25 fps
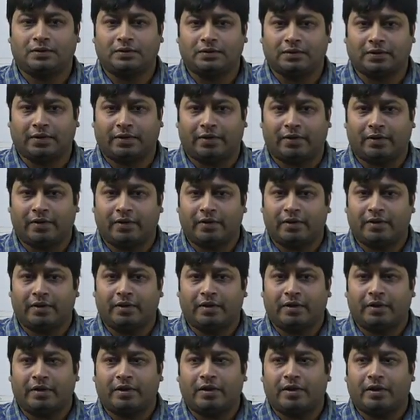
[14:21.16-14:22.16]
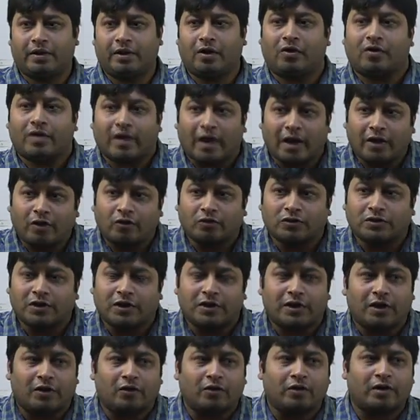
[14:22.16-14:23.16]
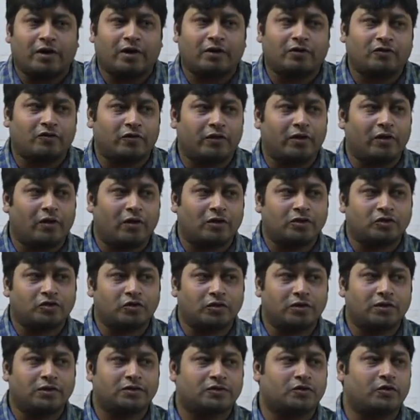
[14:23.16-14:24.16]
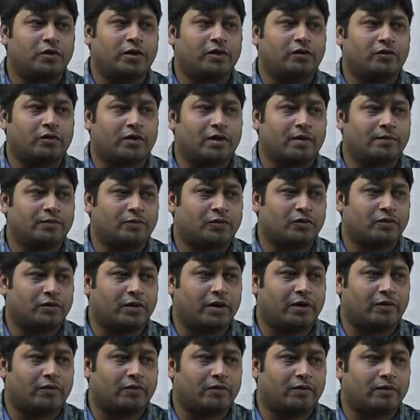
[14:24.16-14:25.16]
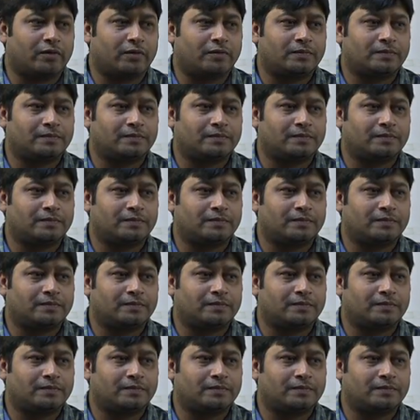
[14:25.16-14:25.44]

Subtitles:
Okay. Now can you say that, okay, today also he is going to come through that route?